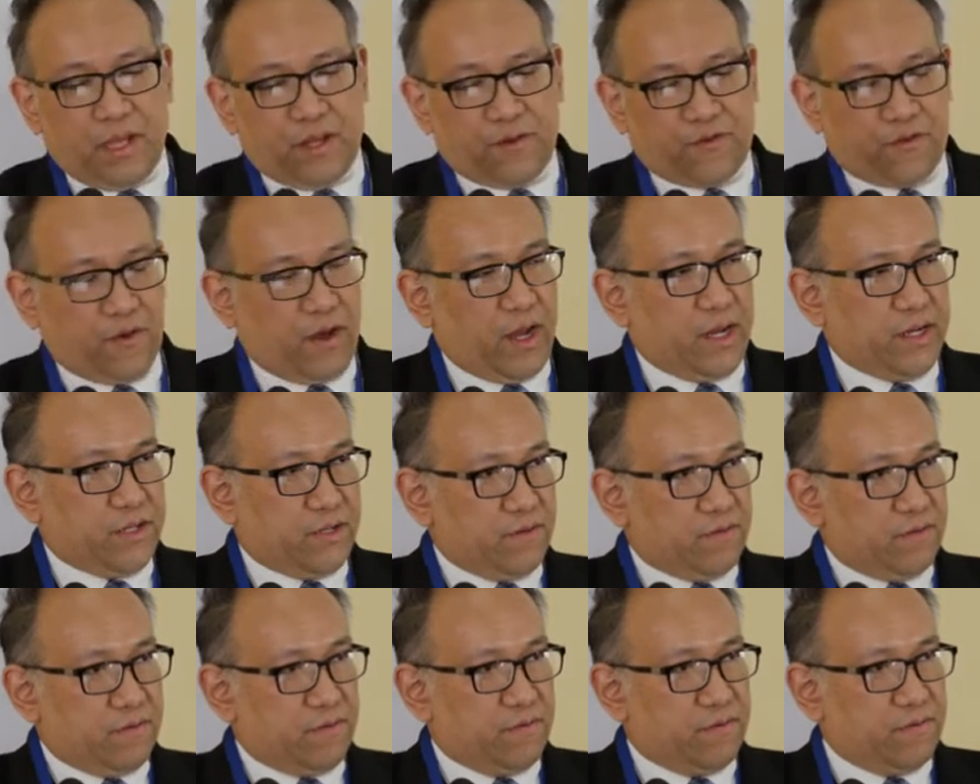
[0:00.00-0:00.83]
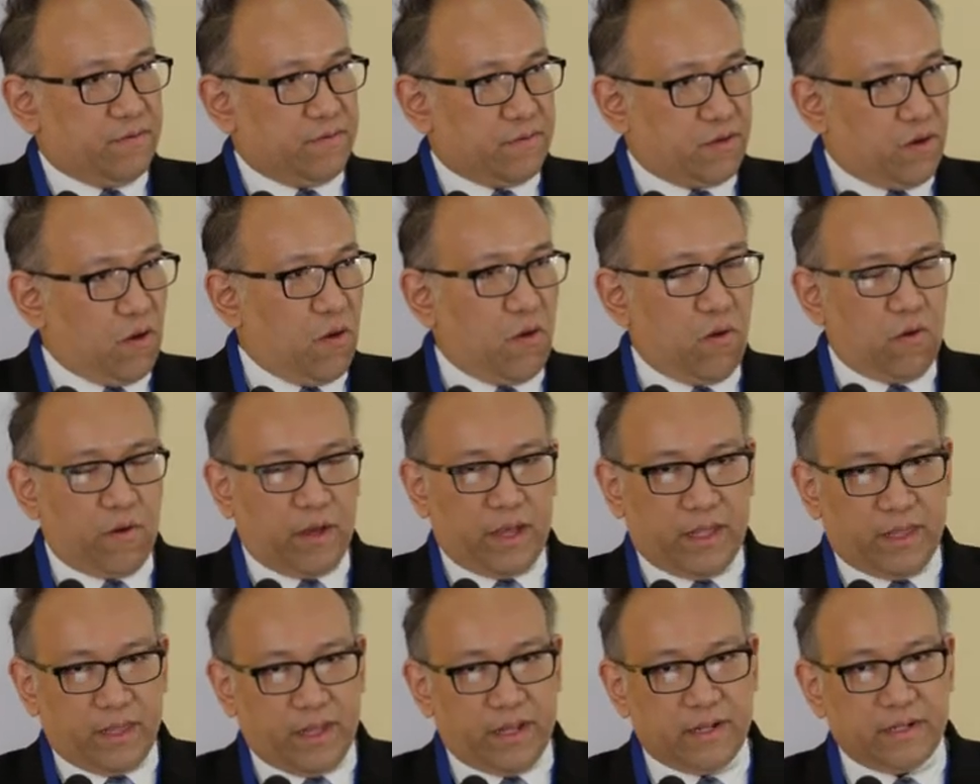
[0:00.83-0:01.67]
try to go
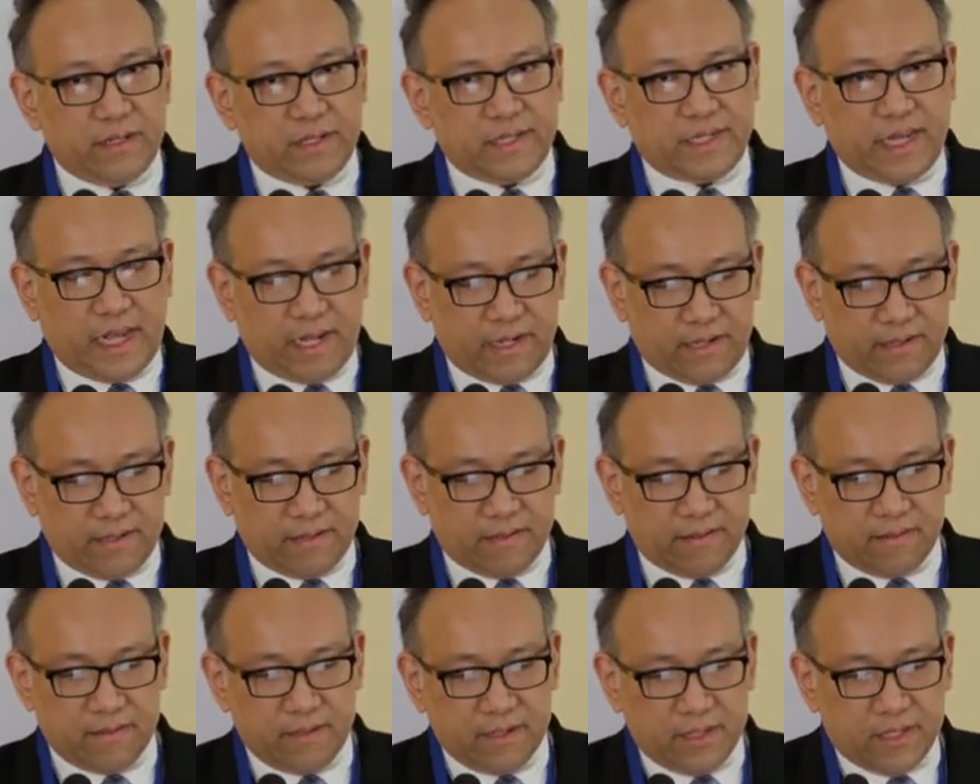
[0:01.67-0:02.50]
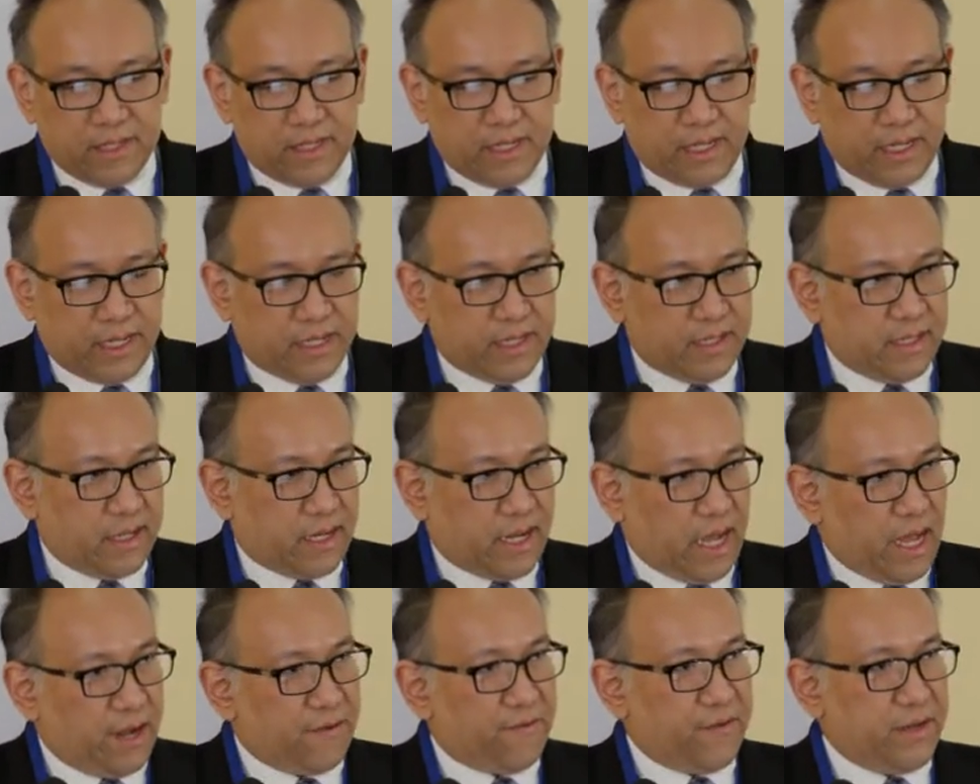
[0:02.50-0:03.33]
and then settle in the
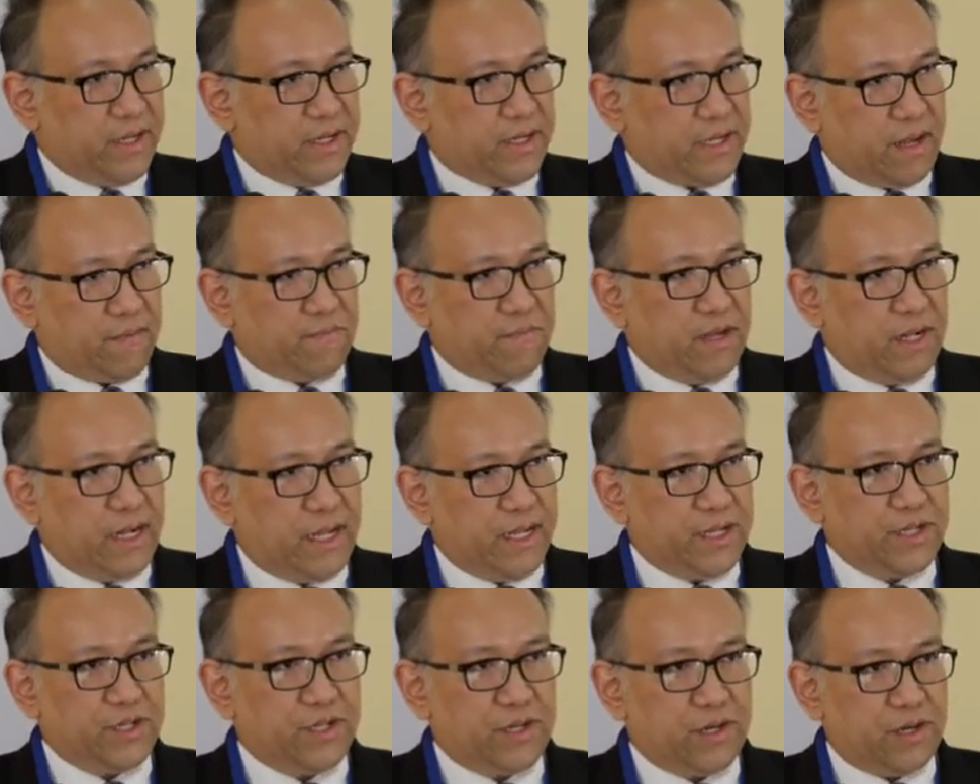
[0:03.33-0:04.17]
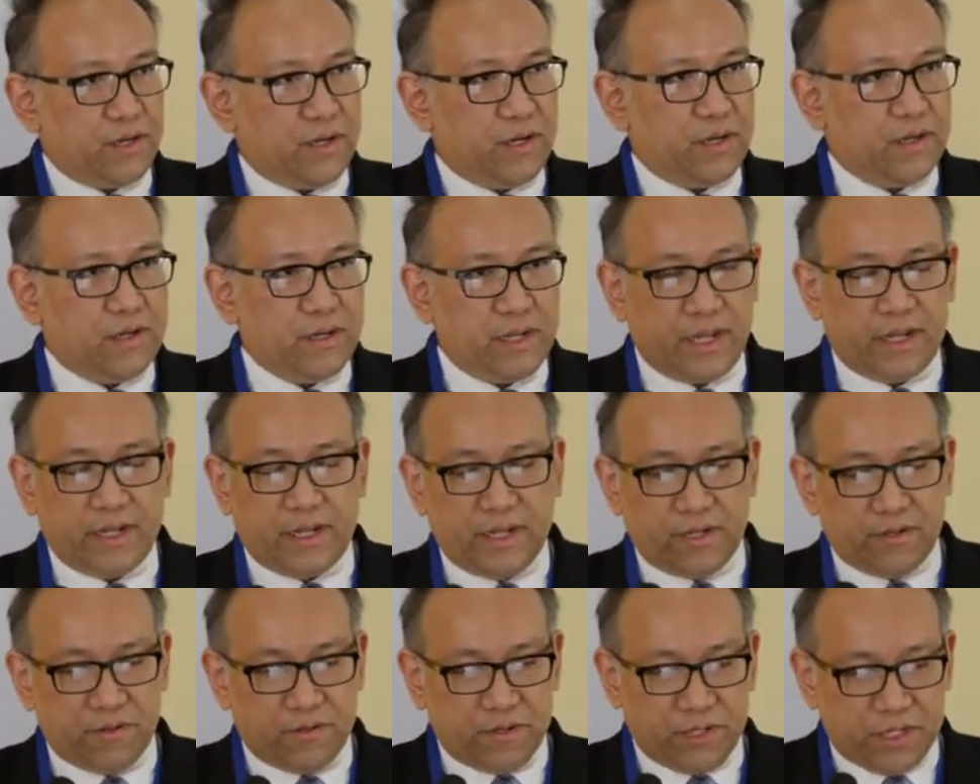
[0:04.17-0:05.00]
countries like Malaysia
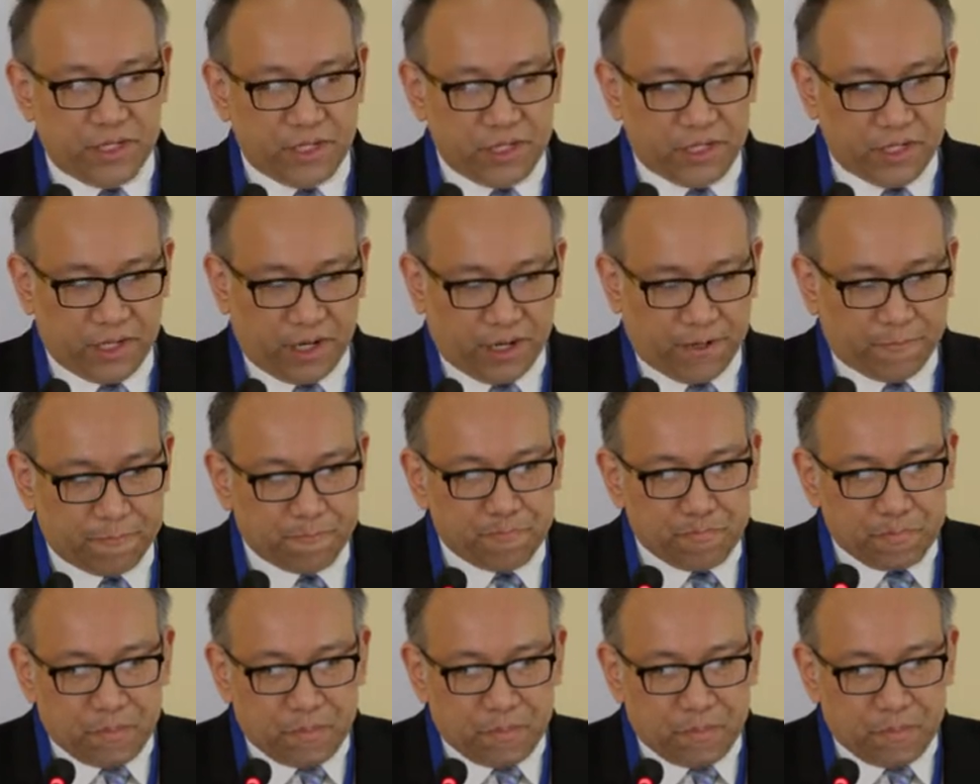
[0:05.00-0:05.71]
and Indonesia.